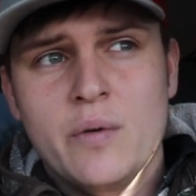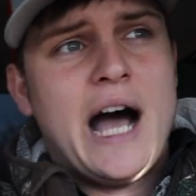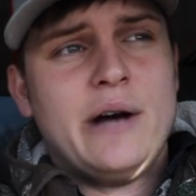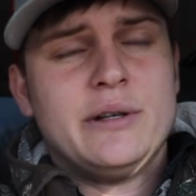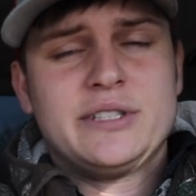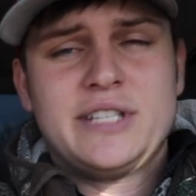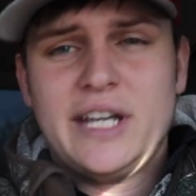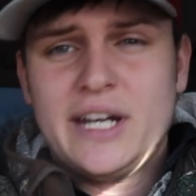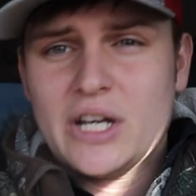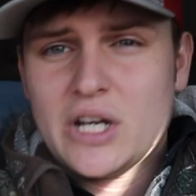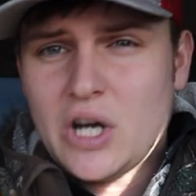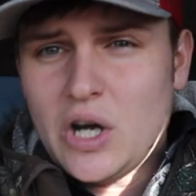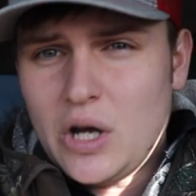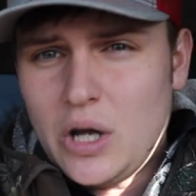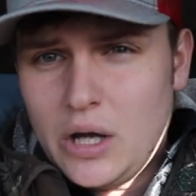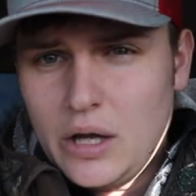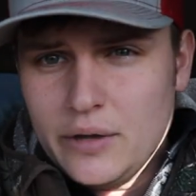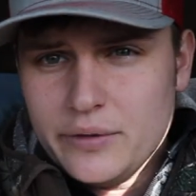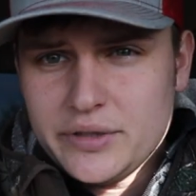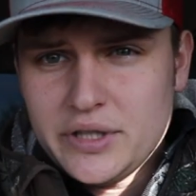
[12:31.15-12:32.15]
I was getting a
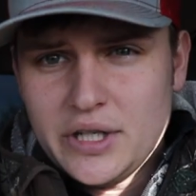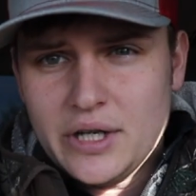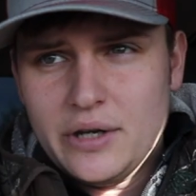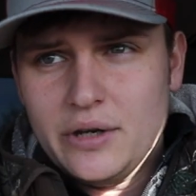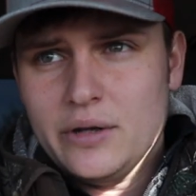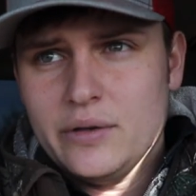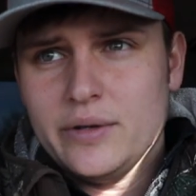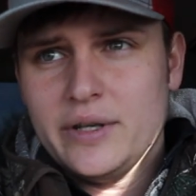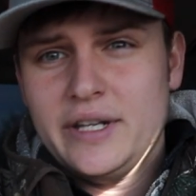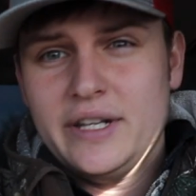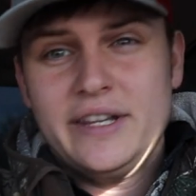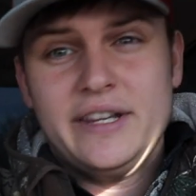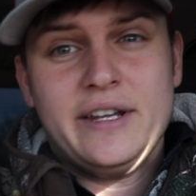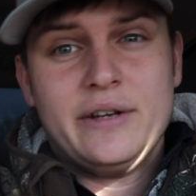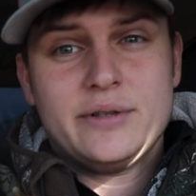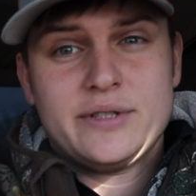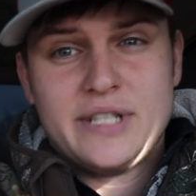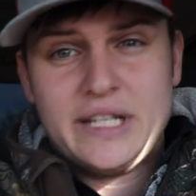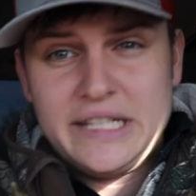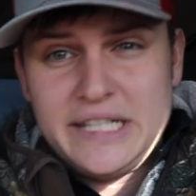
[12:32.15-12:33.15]
call, you know, and they
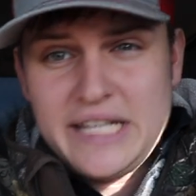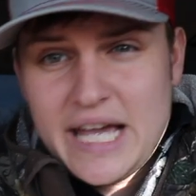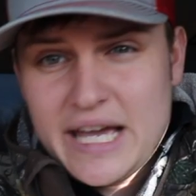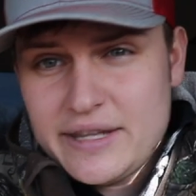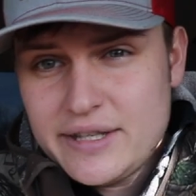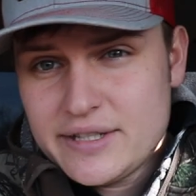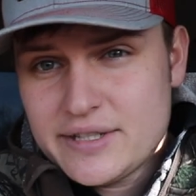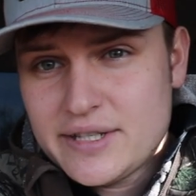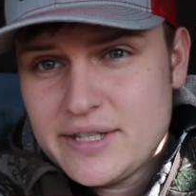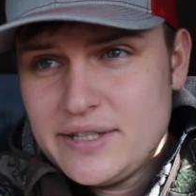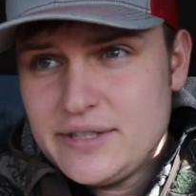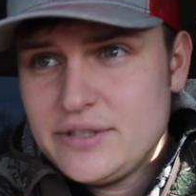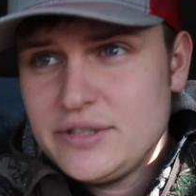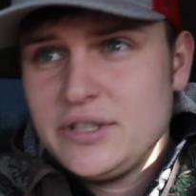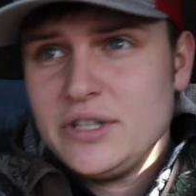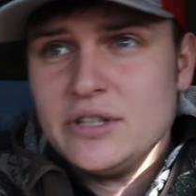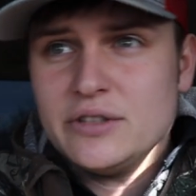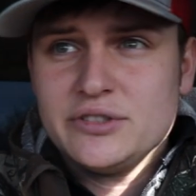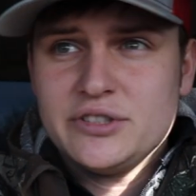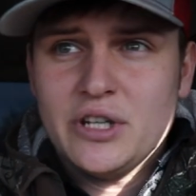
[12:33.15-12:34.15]
were saying, yeah, this is,
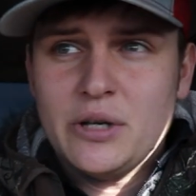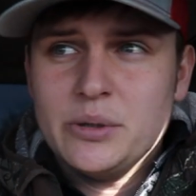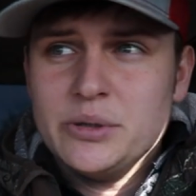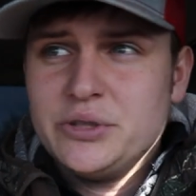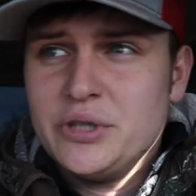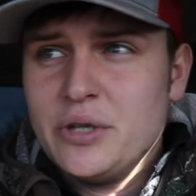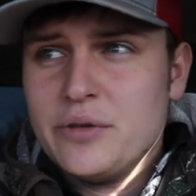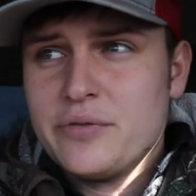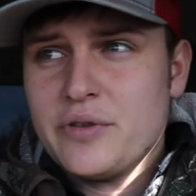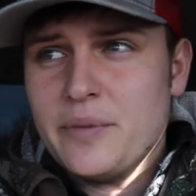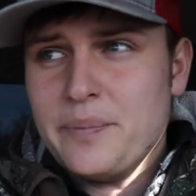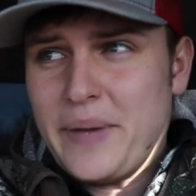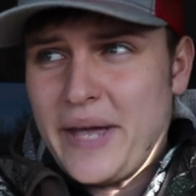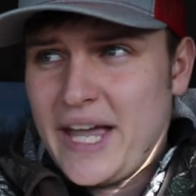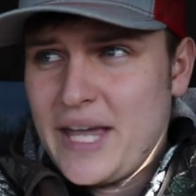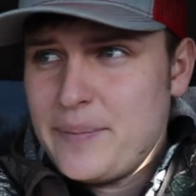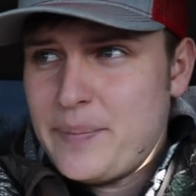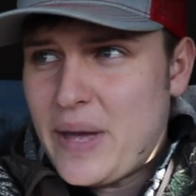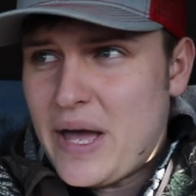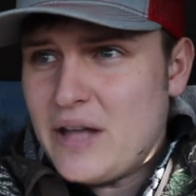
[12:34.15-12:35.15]
you know, so-and-so from
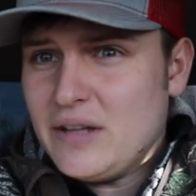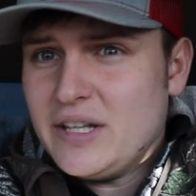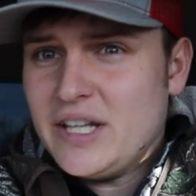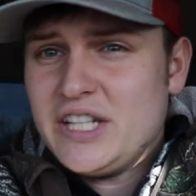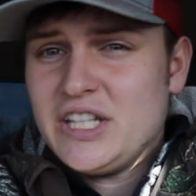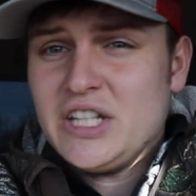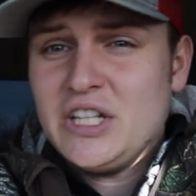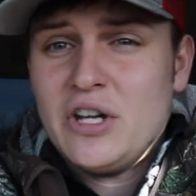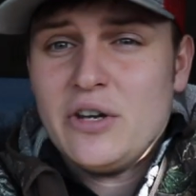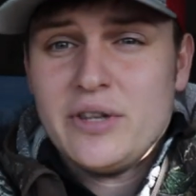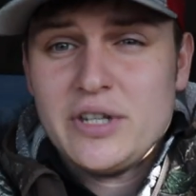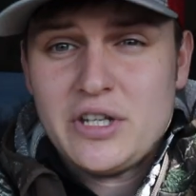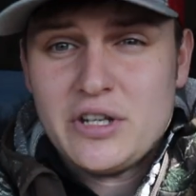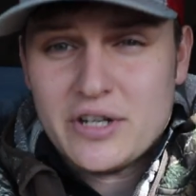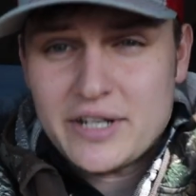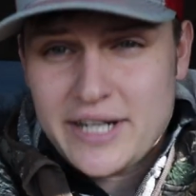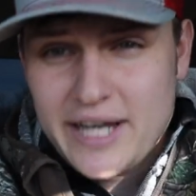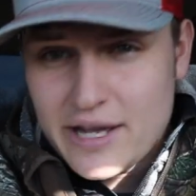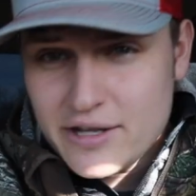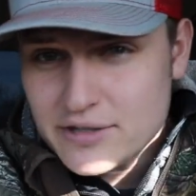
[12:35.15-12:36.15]
PayPal letting you know that your
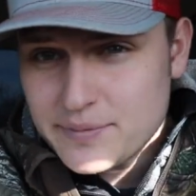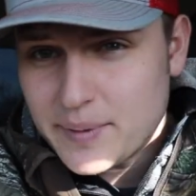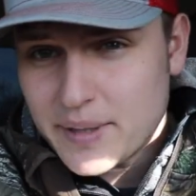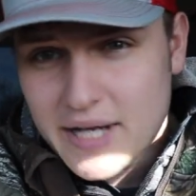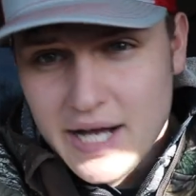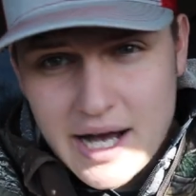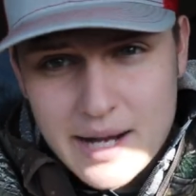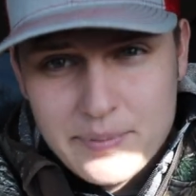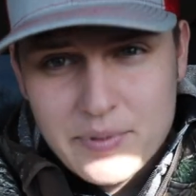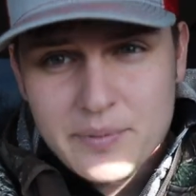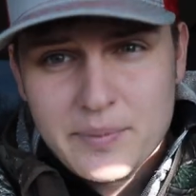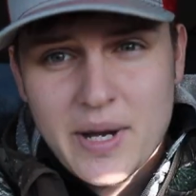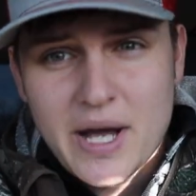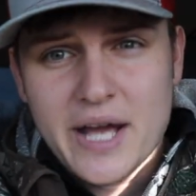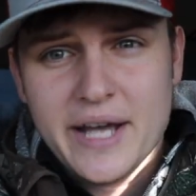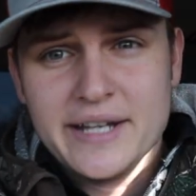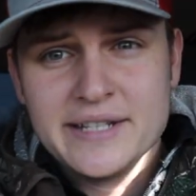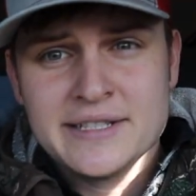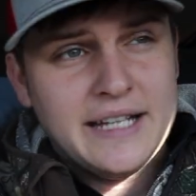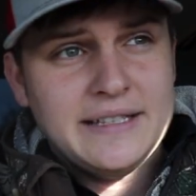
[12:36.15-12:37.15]
account's been
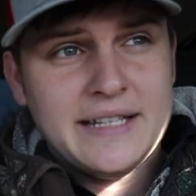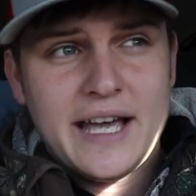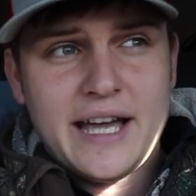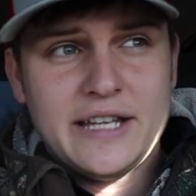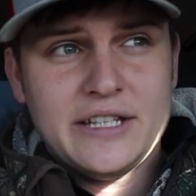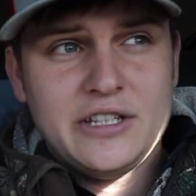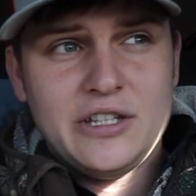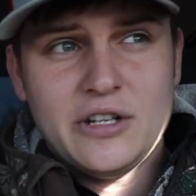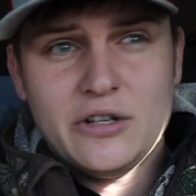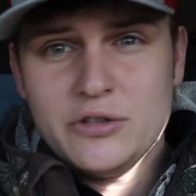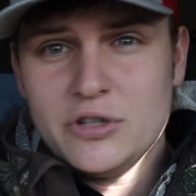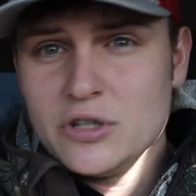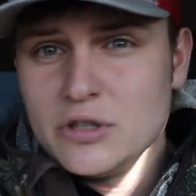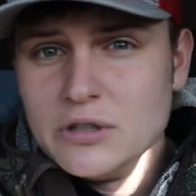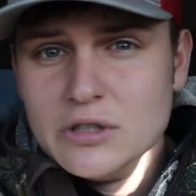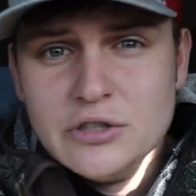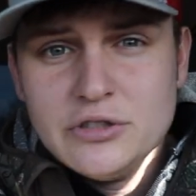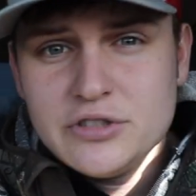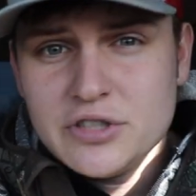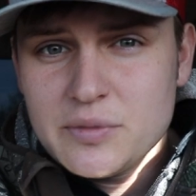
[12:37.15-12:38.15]
compromised and that, you know, you're
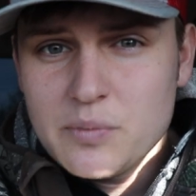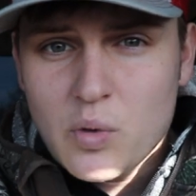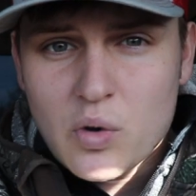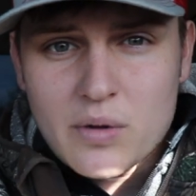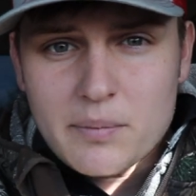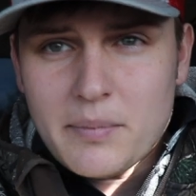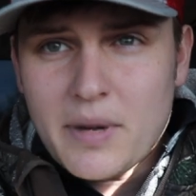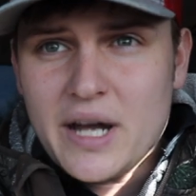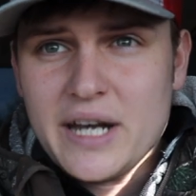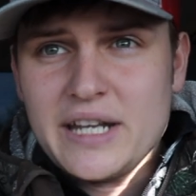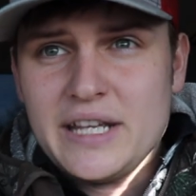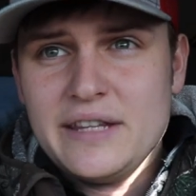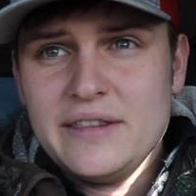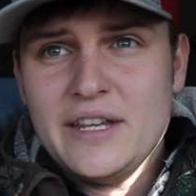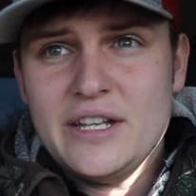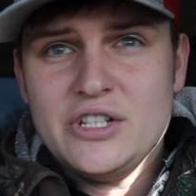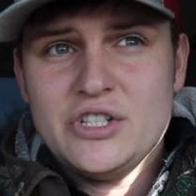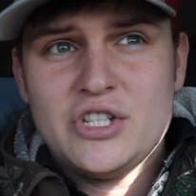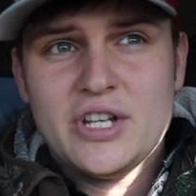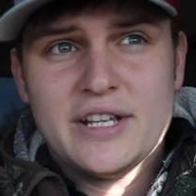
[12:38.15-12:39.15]
losing more money
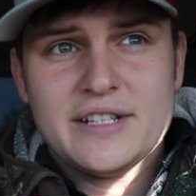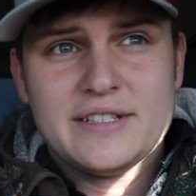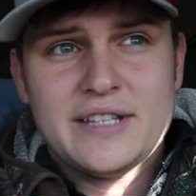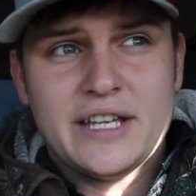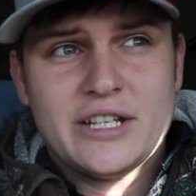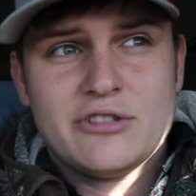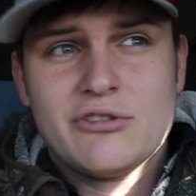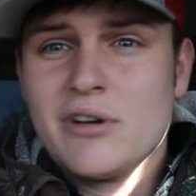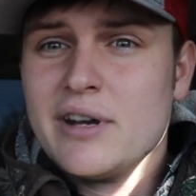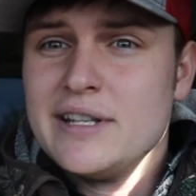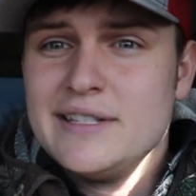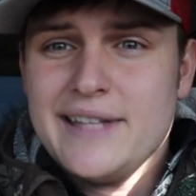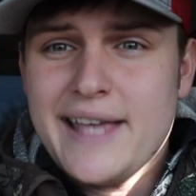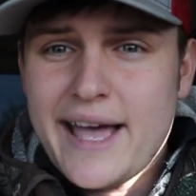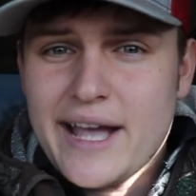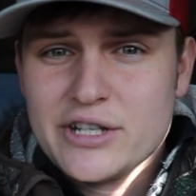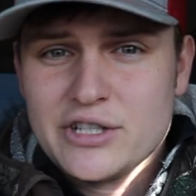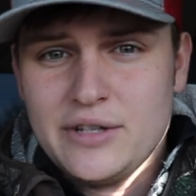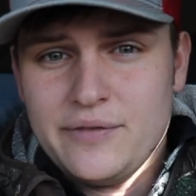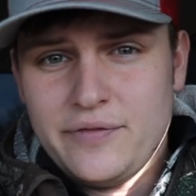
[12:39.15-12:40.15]
than just like
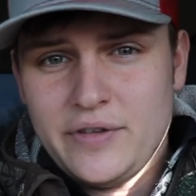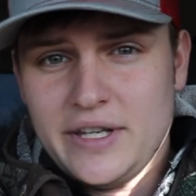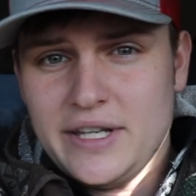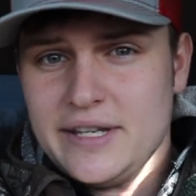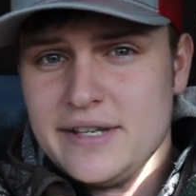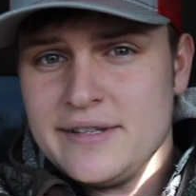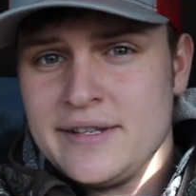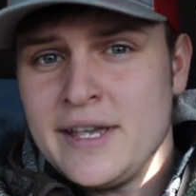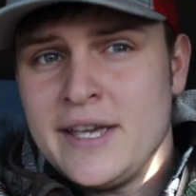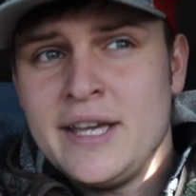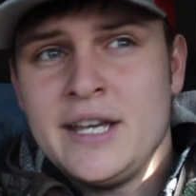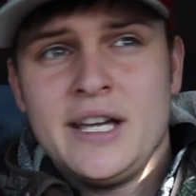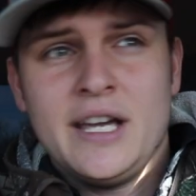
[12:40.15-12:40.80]
transaction fees,